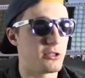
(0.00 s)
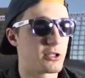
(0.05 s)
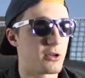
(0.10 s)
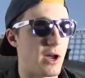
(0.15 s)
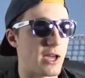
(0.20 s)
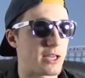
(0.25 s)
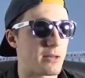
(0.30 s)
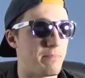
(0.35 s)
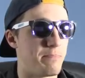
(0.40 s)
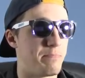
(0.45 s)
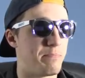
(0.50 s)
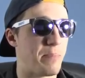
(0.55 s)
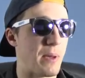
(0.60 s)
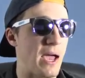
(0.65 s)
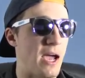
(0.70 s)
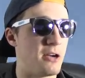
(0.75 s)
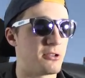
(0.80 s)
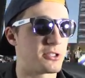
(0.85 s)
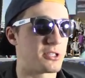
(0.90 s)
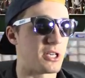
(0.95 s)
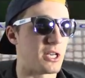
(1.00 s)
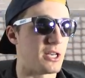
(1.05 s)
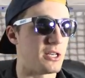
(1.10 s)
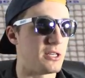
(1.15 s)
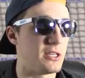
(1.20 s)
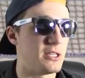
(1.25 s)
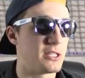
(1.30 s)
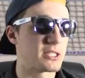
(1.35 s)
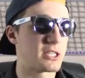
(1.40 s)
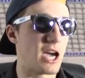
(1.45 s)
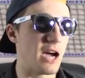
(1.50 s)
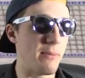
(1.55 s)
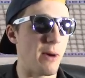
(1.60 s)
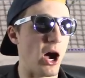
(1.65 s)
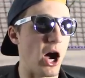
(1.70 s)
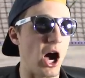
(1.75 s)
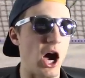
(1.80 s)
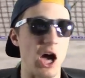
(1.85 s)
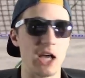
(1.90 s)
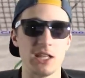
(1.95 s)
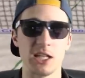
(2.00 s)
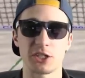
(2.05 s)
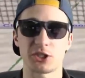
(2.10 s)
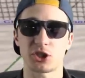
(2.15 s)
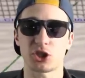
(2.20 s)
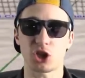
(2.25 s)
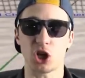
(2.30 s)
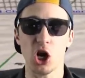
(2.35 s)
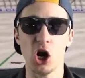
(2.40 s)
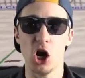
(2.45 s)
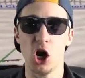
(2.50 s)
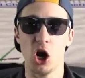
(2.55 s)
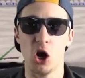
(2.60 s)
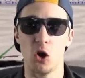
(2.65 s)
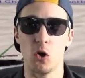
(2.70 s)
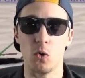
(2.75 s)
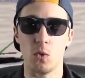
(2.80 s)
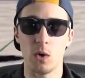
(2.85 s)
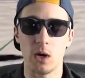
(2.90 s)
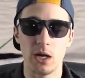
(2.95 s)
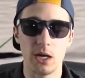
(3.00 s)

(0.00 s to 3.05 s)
so I can bounce it. Come on, let's go!